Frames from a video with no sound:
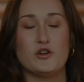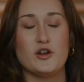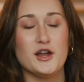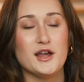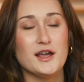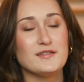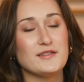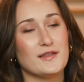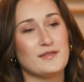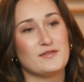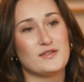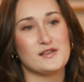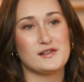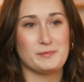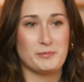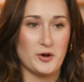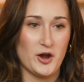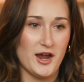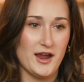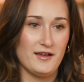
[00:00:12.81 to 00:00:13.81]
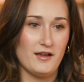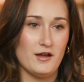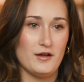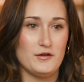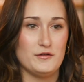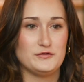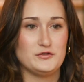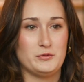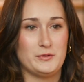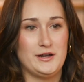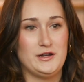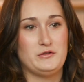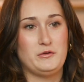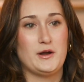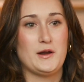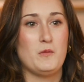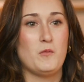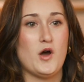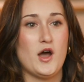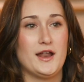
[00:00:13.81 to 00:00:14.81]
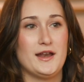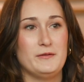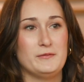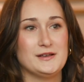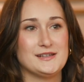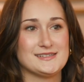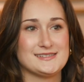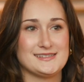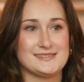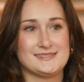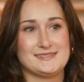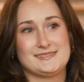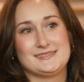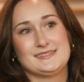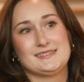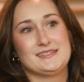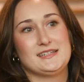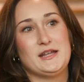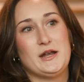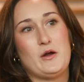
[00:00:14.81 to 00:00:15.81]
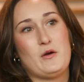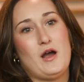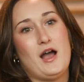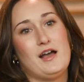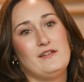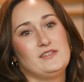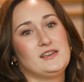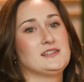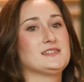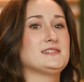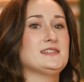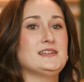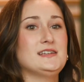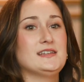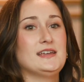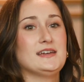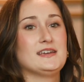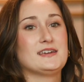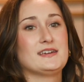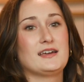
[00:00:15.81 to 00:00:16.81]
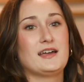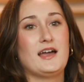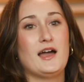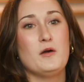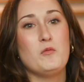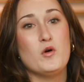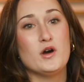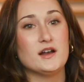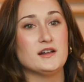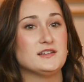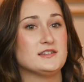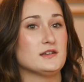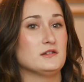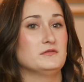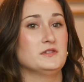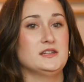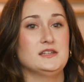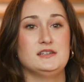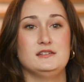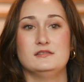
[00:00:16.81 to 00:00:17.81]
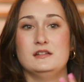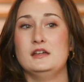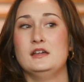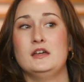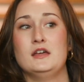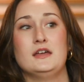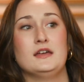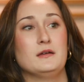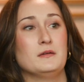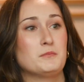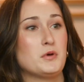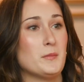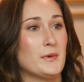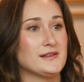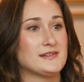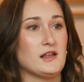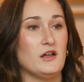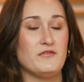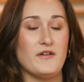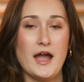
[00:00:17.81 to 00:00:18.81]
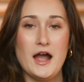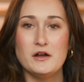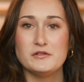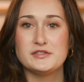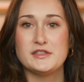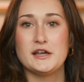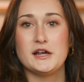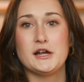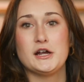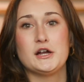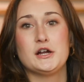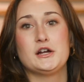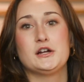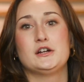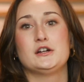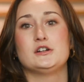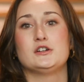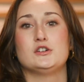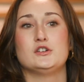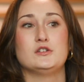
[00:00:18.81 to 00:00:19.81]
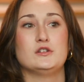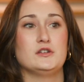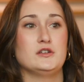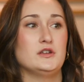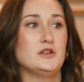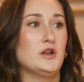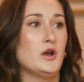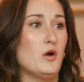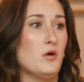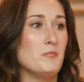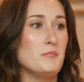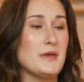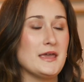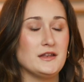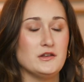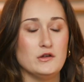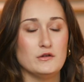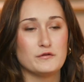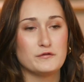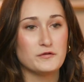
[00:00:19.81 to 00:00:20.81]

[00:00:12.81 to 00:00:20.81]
During the spring of 2021, it was, you know, obviously like I wanted to really put myself out there, you know, meet new